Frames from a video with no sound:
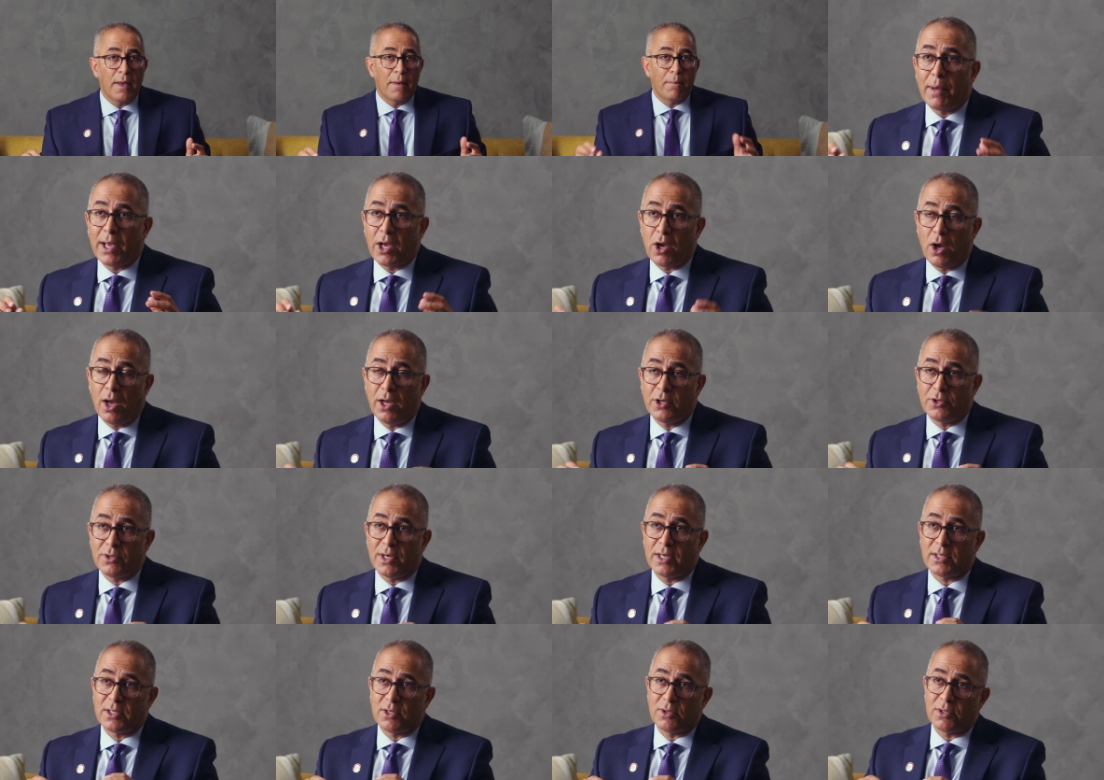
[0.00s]
By
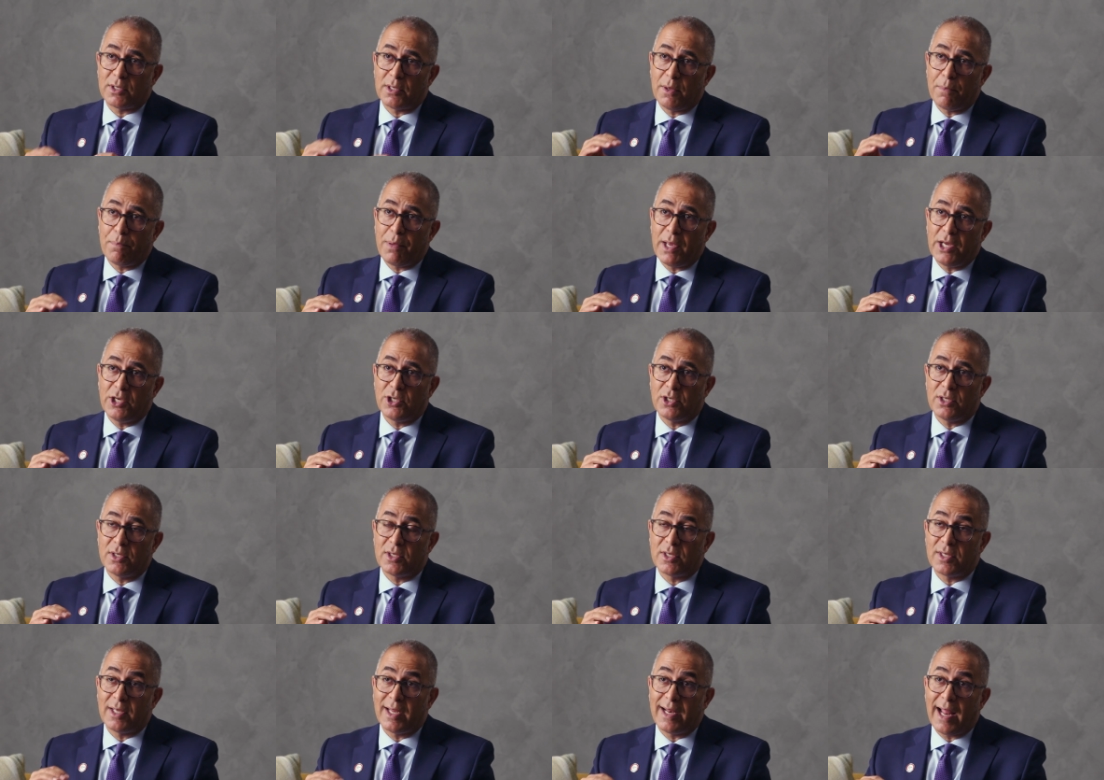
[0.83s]
contrast, there are some
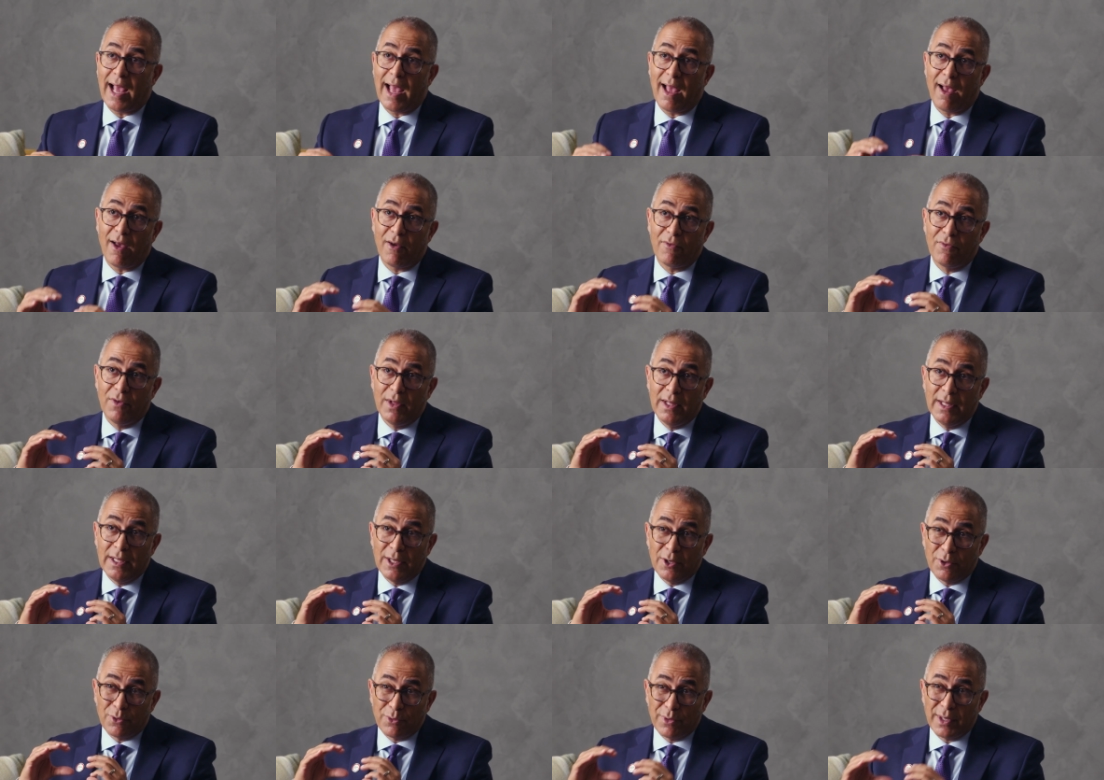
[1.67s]
patients that have
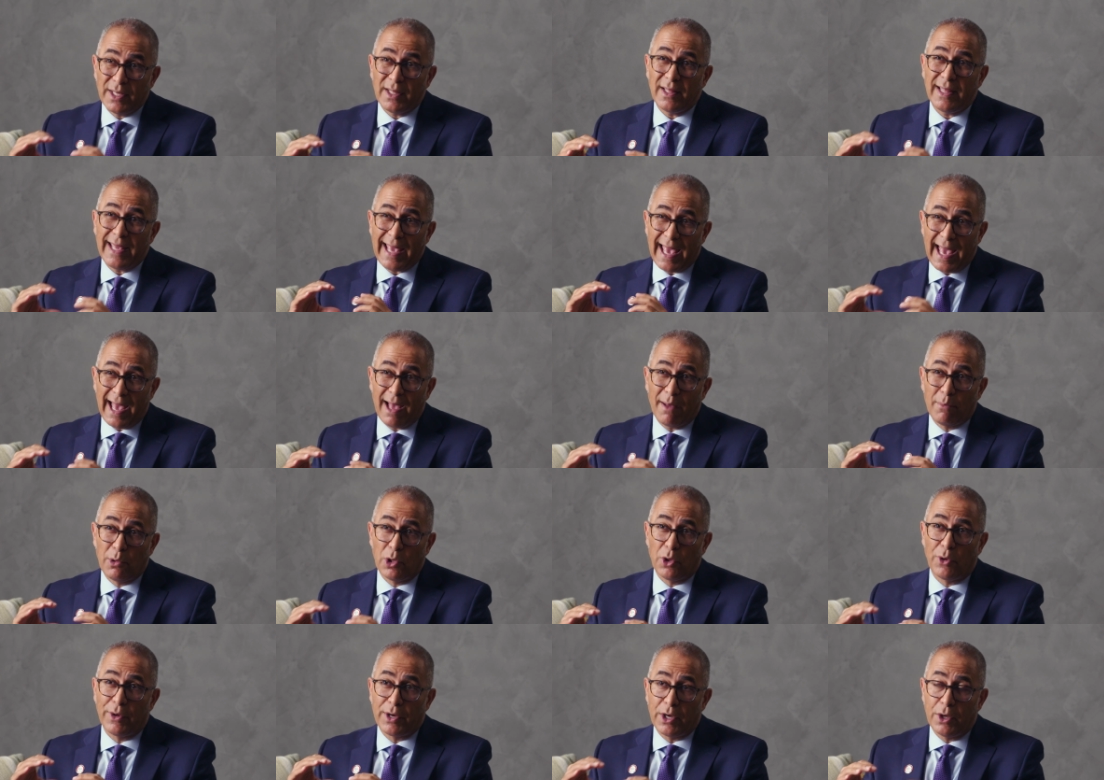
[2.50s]
really
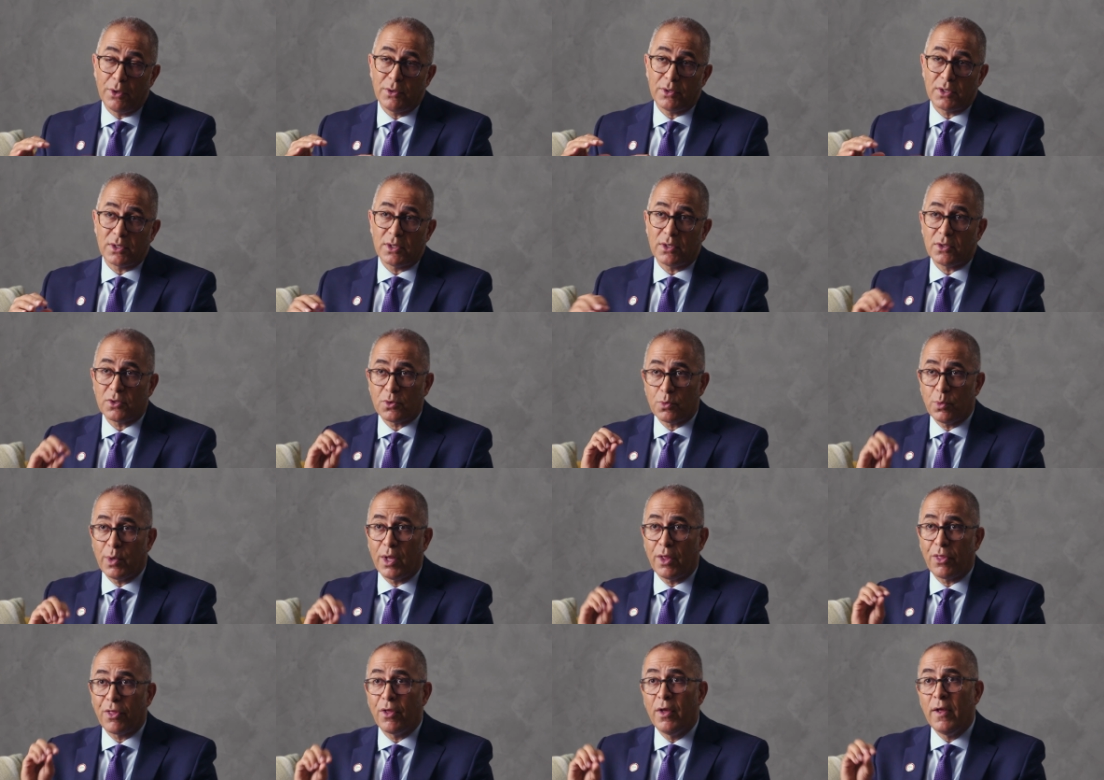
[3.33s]
amyloidosis
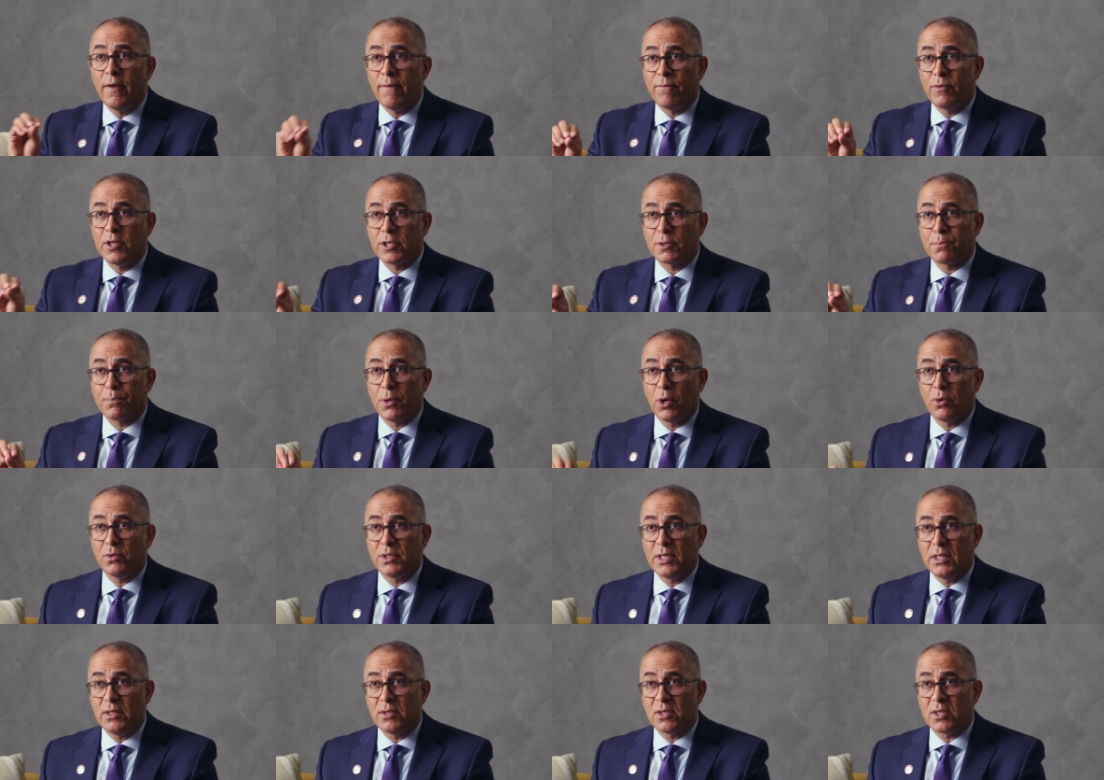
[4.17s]
with this
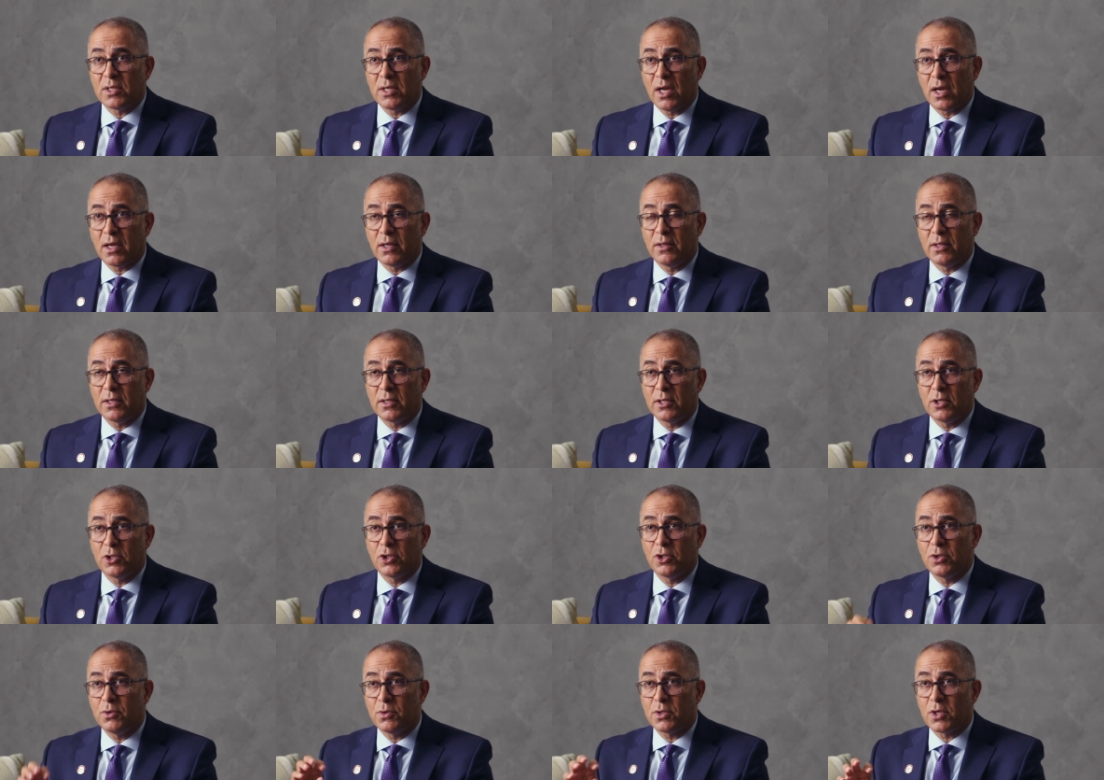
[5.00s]
protein stuck in the
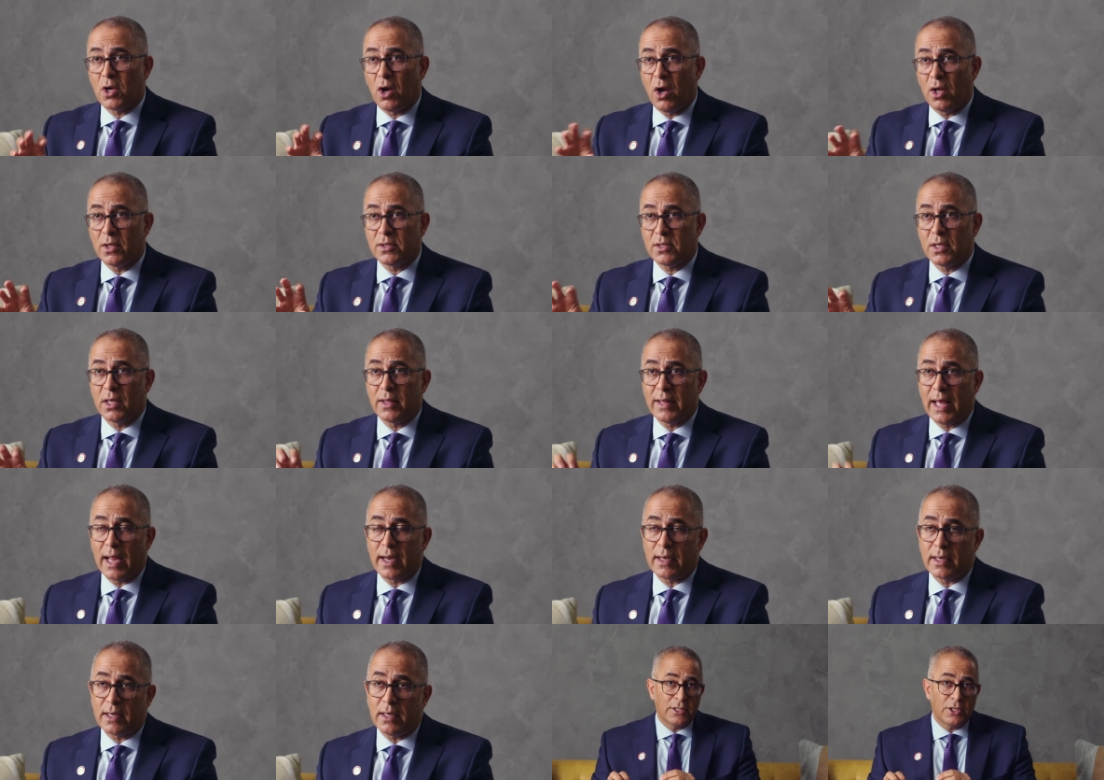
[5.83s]
tissues, causing
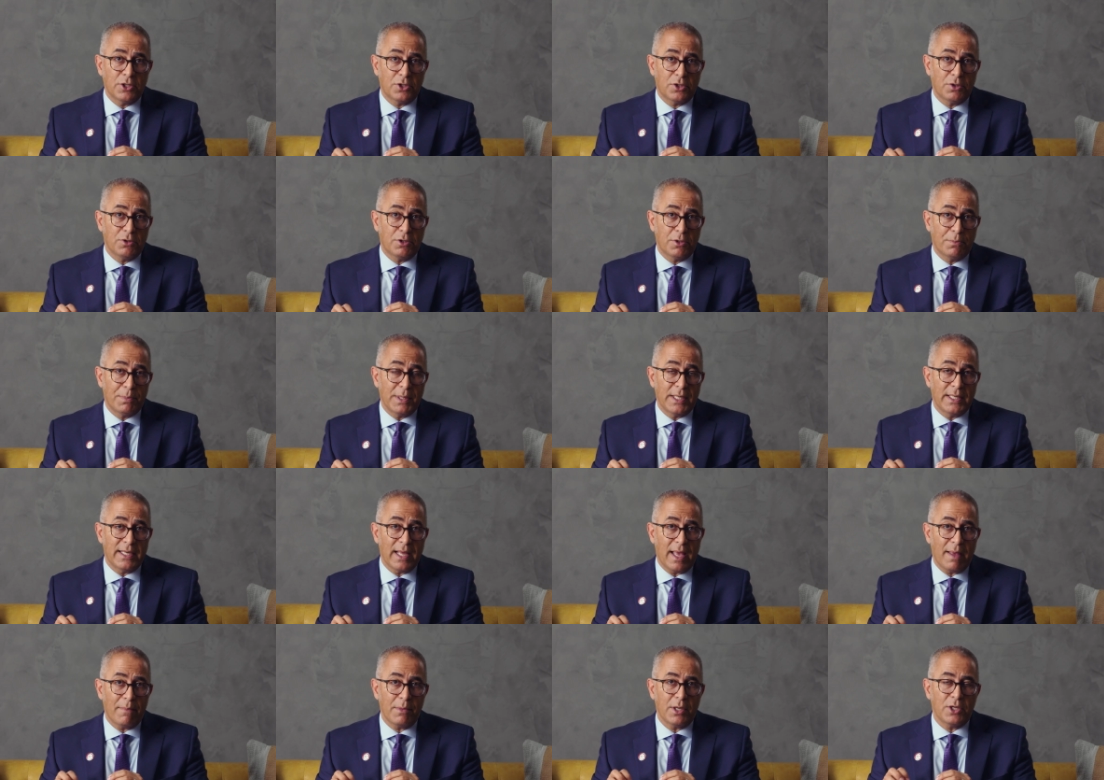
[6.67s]
that tissue to be
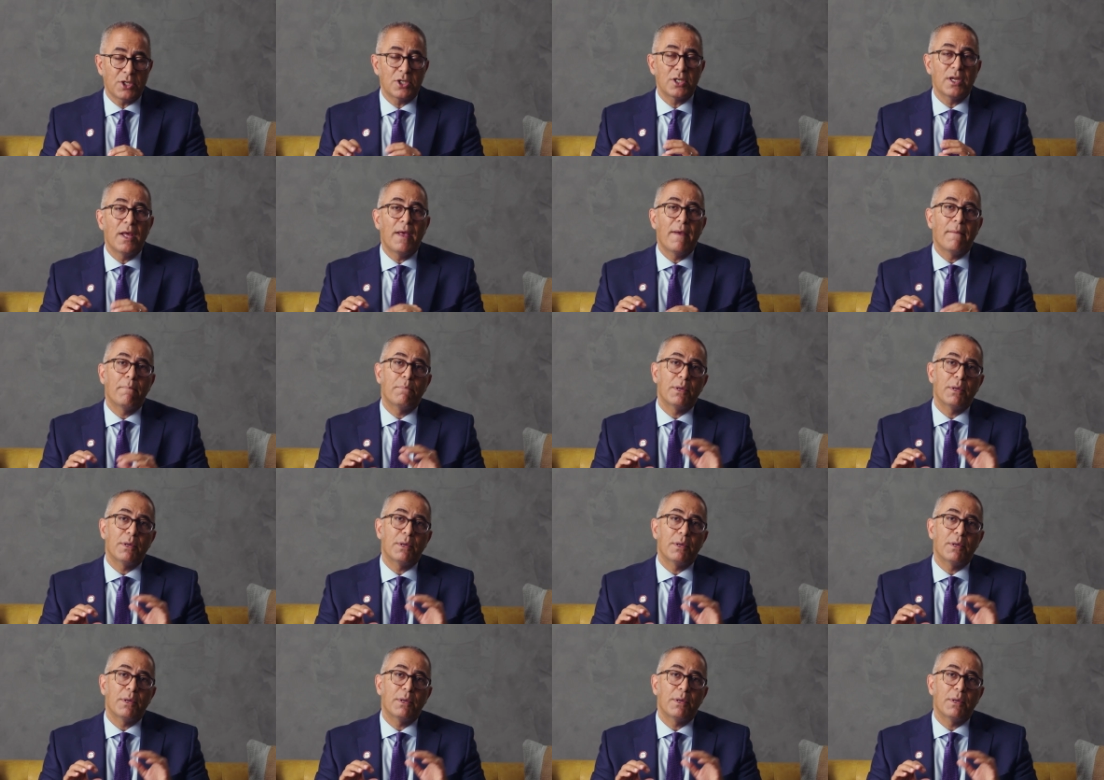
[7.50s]
damaged,